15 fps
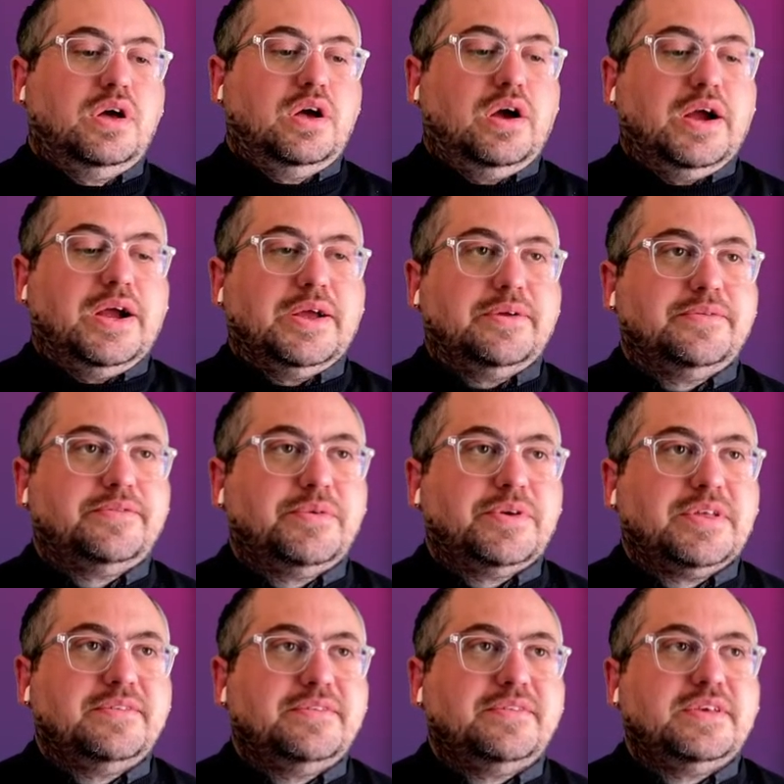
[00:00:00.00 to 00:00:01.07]
All right, so we can
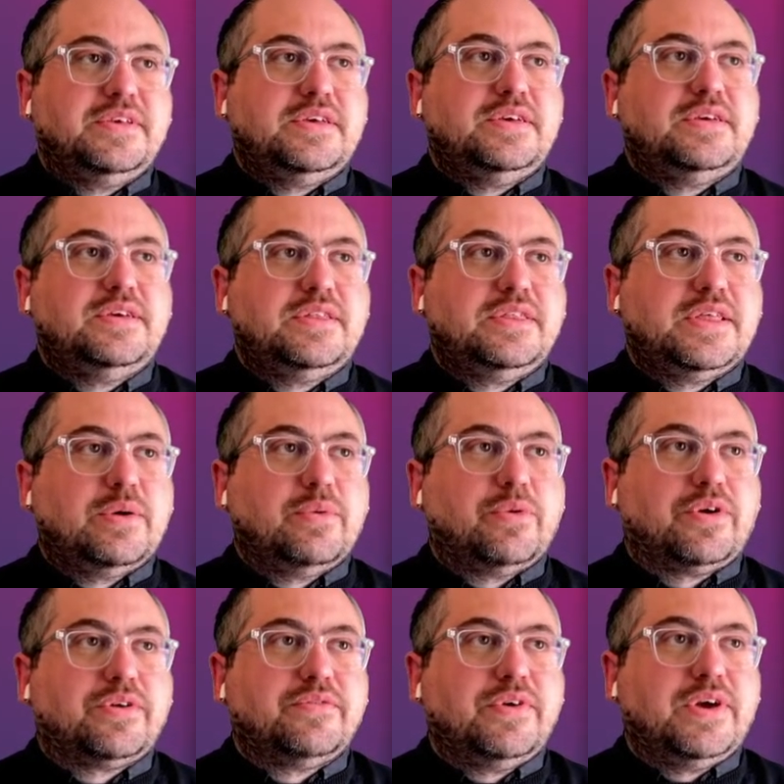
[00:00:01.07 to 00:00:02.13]
see that
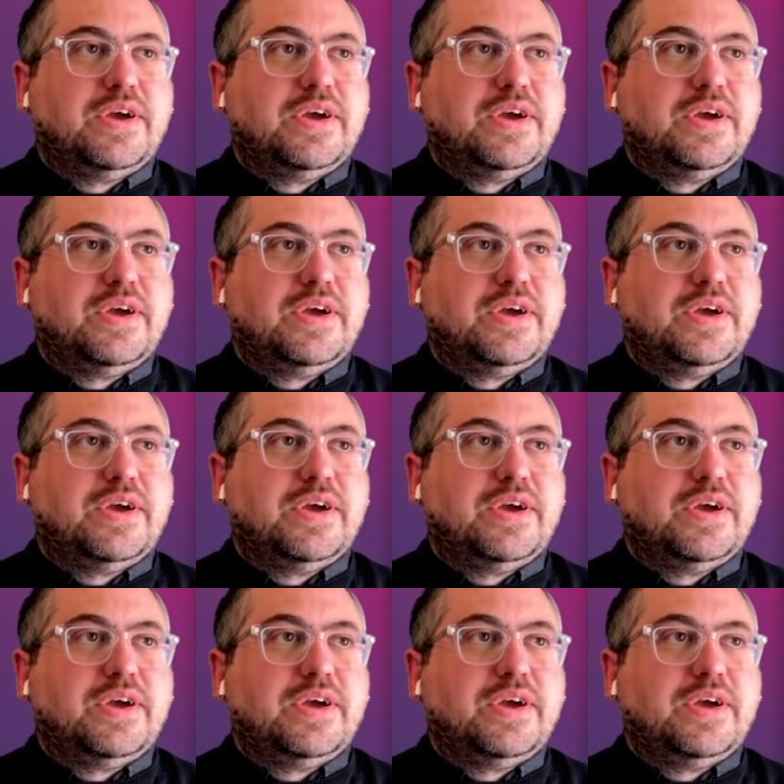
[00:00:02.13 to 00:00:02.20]
worked, right?